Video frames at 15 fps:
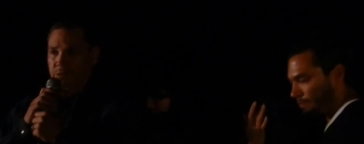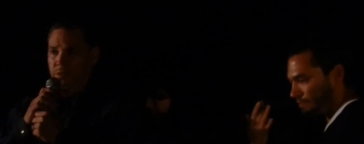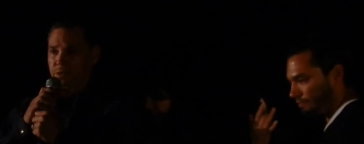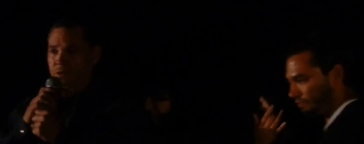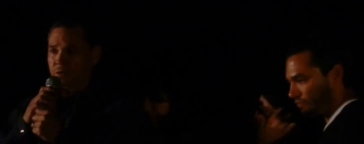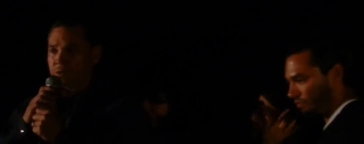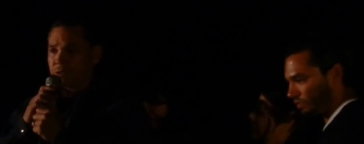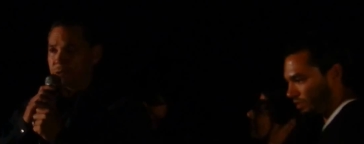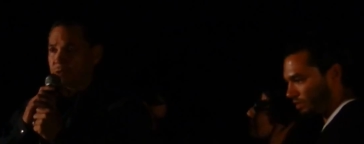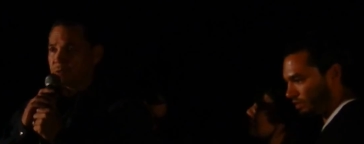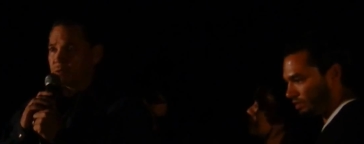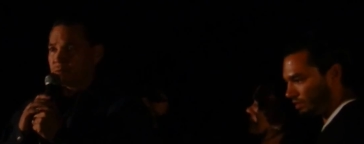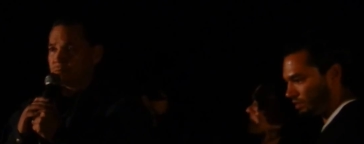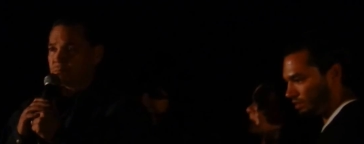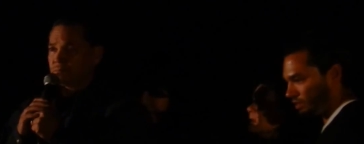Speaker 1: You know that
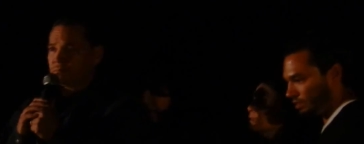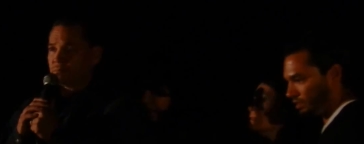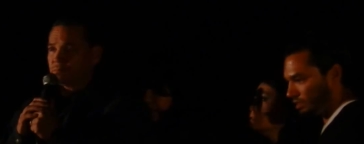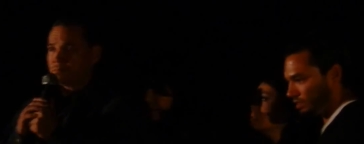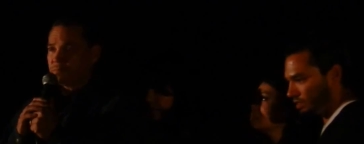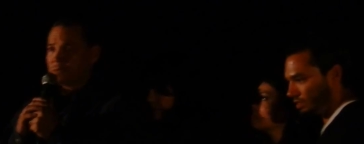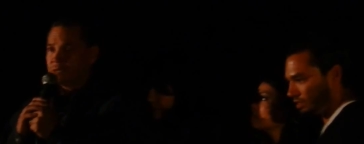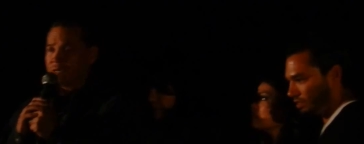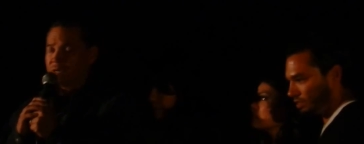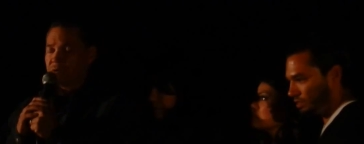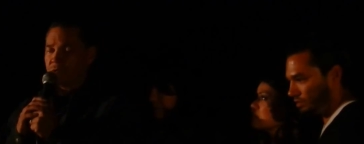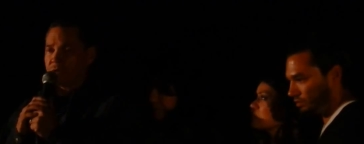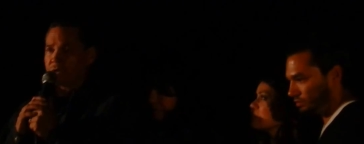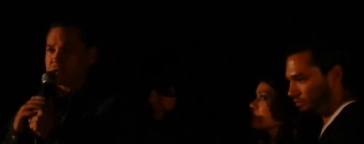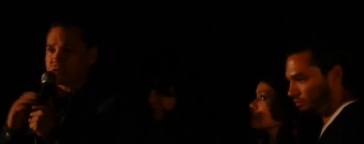the
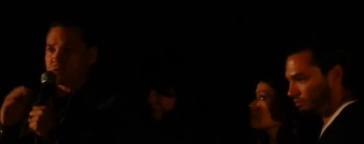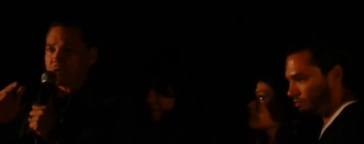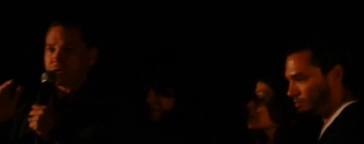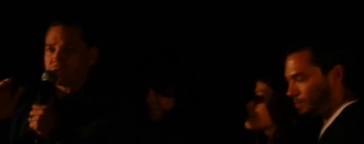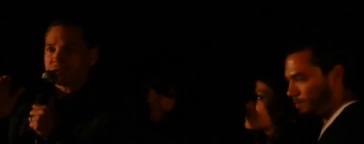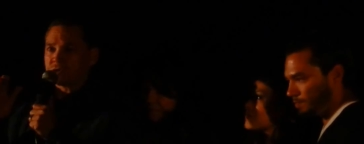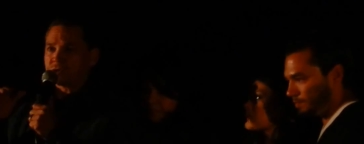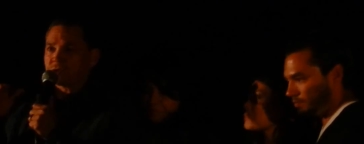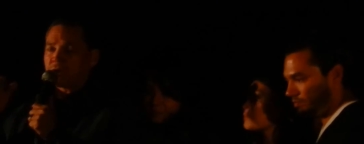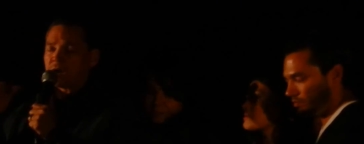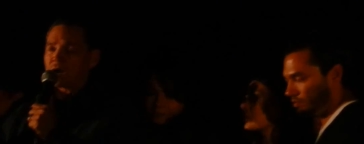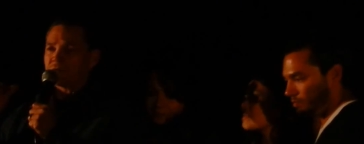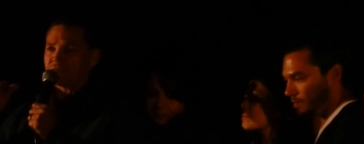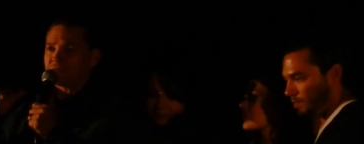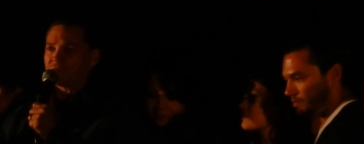devil has tried to turn
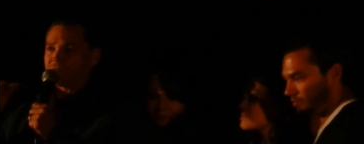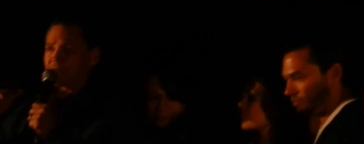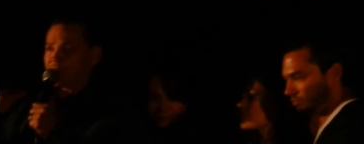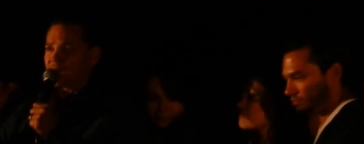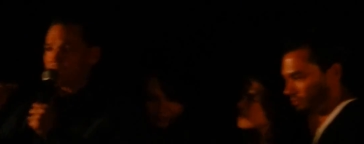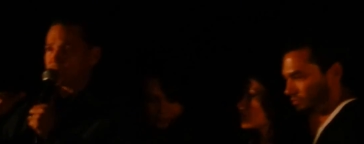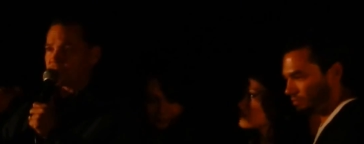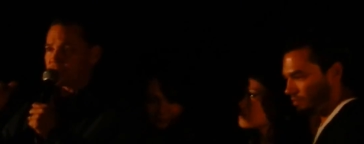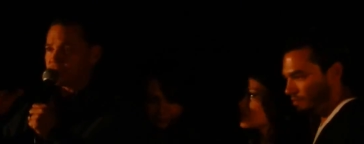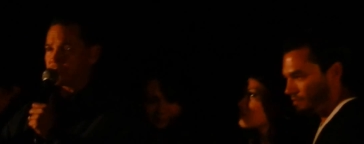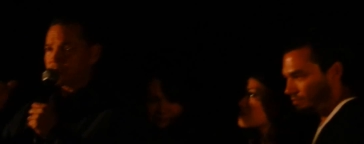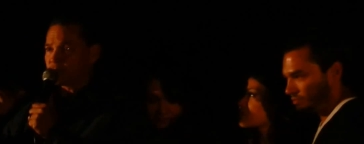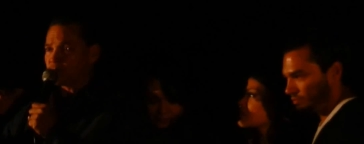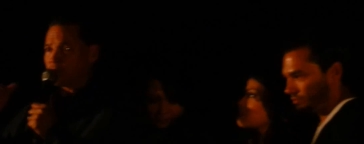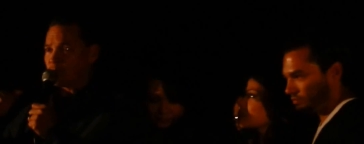off the fire here
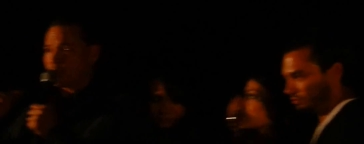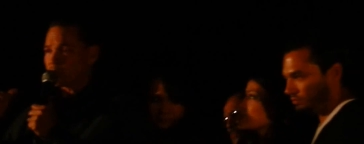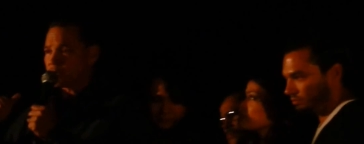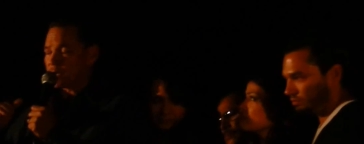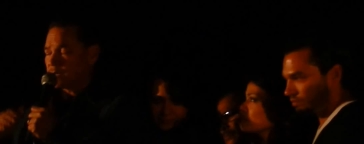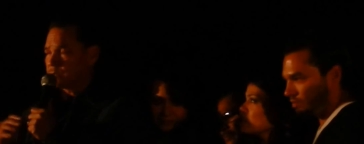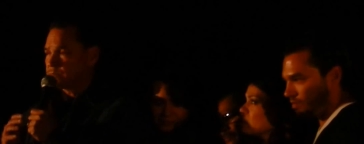in Pomona.